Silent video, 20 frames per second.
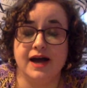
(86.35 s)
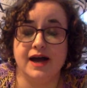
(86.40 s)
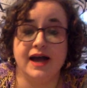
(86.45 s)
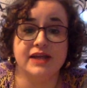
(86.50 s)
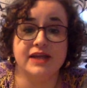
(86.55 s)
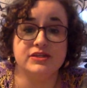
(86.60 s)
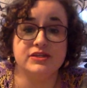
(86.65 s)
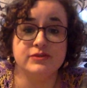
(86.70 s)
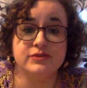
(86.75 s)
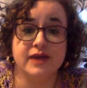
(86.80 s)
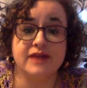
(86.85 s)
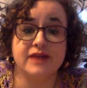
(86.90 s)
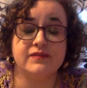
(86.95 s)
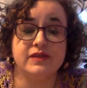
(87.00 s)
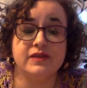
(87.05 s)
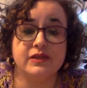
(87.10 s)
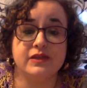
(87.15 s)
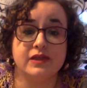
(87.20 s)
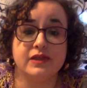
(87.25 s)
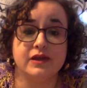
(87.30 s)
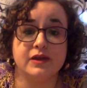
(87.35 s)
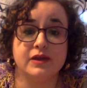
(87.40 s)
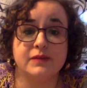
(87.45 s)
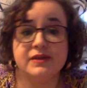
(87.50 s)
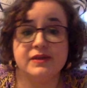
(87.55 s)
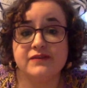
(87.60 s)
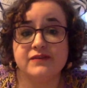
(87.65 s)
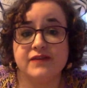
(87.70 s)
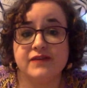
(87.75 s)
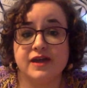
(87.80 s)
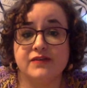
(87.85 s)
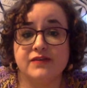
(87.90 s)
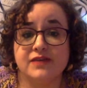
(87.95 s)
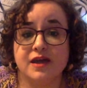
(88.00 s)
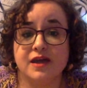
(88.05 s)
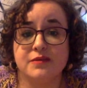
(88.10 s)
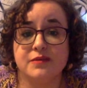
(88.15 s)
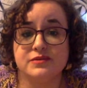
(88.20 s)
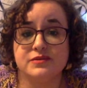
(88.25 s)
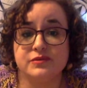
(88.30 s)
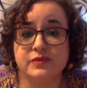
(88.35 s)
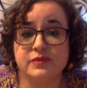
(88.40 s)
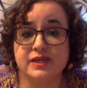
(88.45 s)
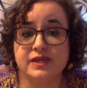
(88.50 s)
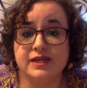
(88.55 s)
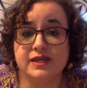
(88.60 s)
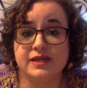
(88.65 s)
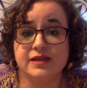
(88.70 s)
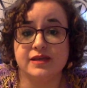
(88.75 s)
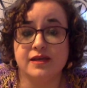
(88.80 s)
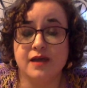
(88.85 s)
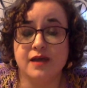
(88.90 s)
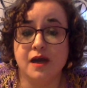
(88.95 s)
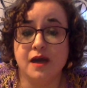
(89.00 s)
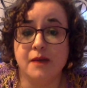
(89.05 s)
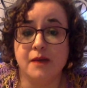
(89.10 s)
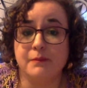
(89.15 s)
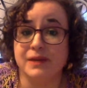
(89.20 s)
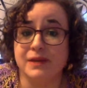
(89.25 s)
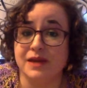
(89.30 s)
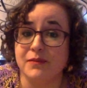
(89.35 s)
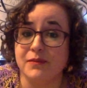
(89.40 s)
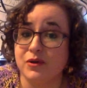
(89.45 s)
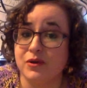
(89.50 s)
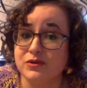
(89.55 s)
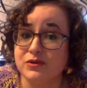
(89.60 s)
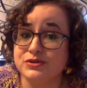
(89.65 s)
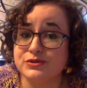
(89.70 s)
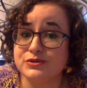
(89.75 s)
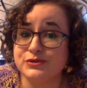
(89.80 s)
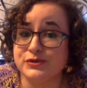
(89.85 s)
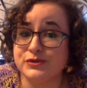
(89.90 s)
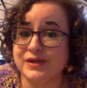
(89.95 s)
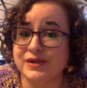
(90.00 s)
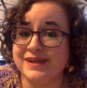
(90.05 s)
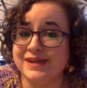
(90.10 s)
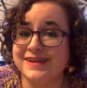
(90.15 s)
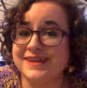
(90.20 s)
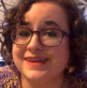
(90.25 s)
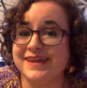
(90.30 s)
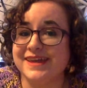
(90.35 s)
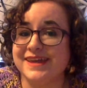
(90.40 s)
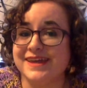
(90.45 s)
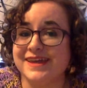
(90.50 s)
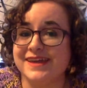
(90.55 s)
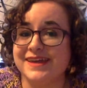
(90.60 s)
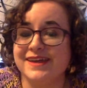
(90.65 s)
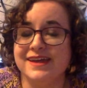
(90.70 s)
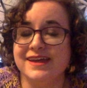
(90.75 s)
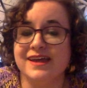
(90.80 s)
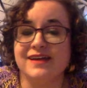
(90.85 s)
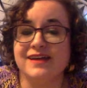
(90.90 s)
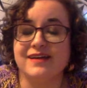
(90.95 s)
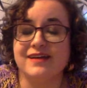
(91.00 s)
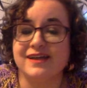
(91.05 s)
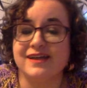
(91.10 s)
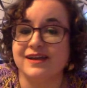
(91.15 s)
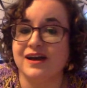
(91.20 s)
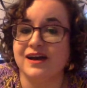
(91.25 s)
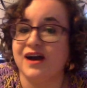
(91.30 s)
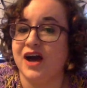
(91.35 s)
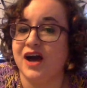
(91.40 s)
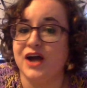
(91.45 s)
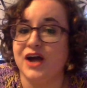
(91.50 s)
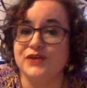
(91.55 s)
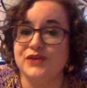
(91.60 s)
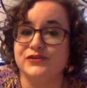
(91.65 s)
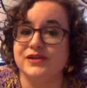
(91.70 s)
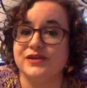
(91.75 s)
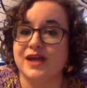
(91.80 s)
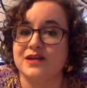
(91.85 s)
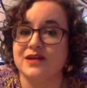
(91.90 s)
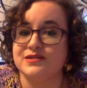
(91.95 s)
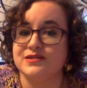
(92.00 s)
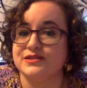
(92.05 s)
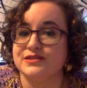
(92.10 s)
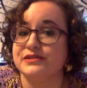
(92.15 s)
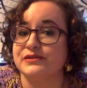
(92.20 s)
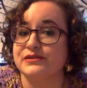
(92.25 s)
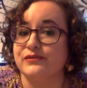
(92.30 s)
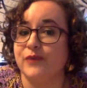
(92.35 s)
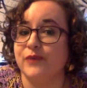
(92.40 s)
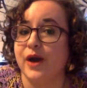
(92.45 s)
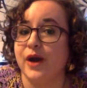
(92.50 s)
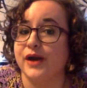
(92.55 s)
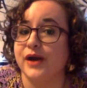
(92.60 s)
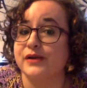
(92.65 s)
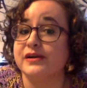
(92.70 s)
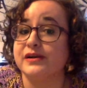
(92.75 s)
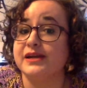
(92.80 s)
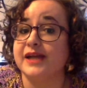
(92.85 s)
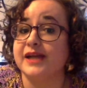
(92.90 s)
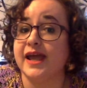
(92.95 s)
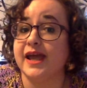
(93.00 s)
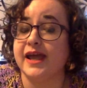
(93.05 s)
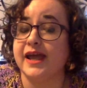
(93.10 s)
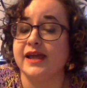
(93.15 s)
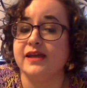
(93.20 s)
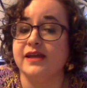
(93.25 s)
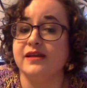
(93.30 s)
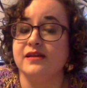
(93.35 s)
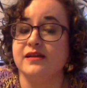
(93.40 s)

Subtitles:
I do IV therapy 5 times a week, but I'm also drinking like 100 ounces of water a day.